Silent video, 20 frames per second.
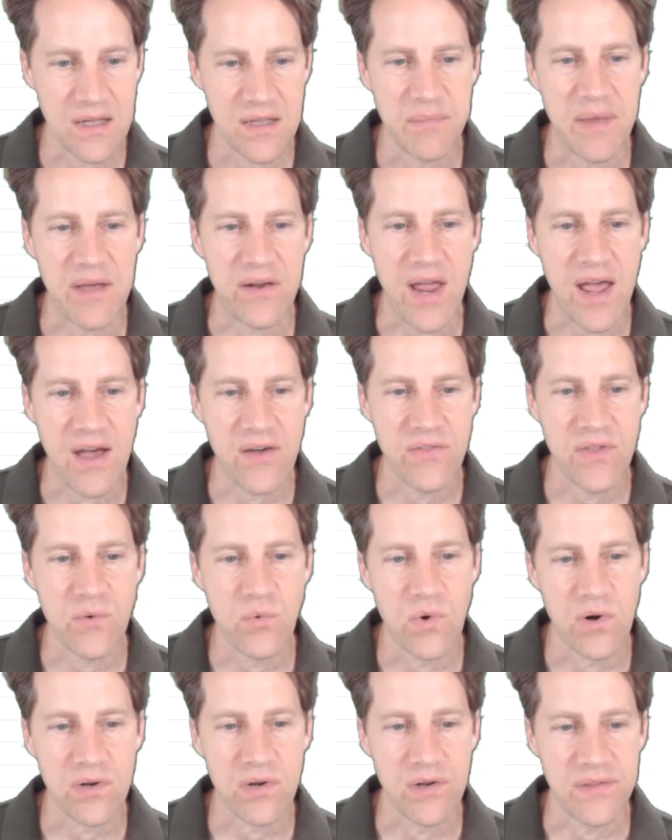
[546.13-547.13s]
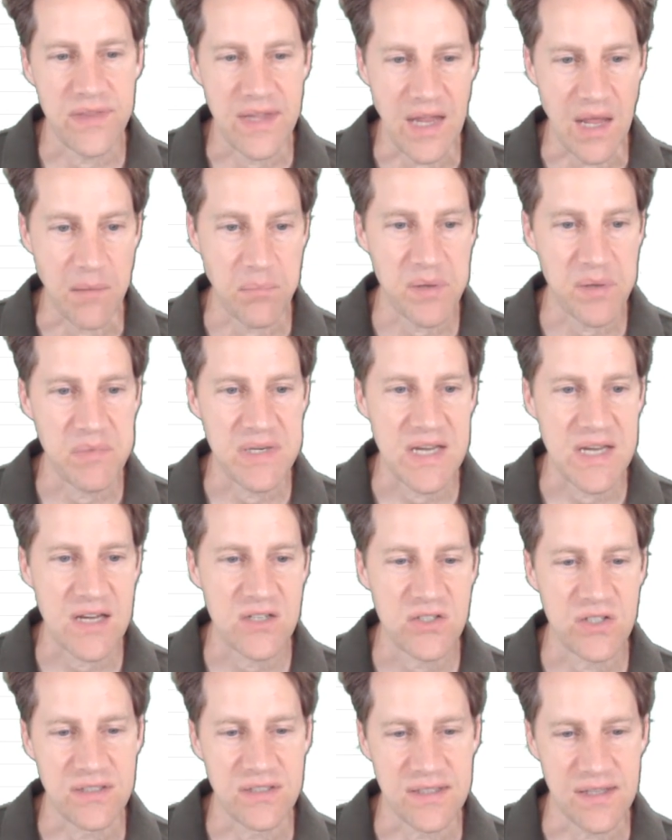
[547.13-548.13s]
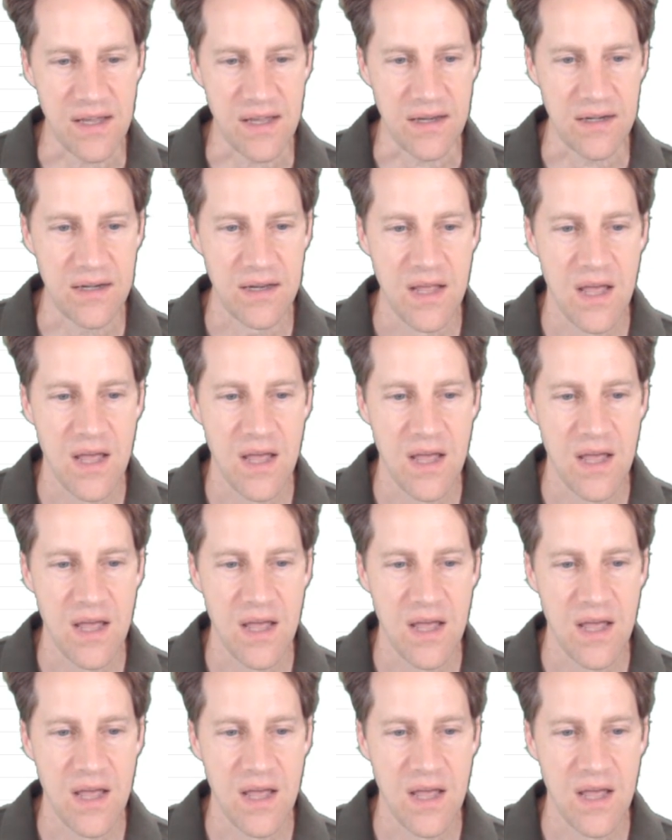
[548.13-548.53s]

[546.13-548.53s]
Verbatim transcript: about how they work on the implementation side.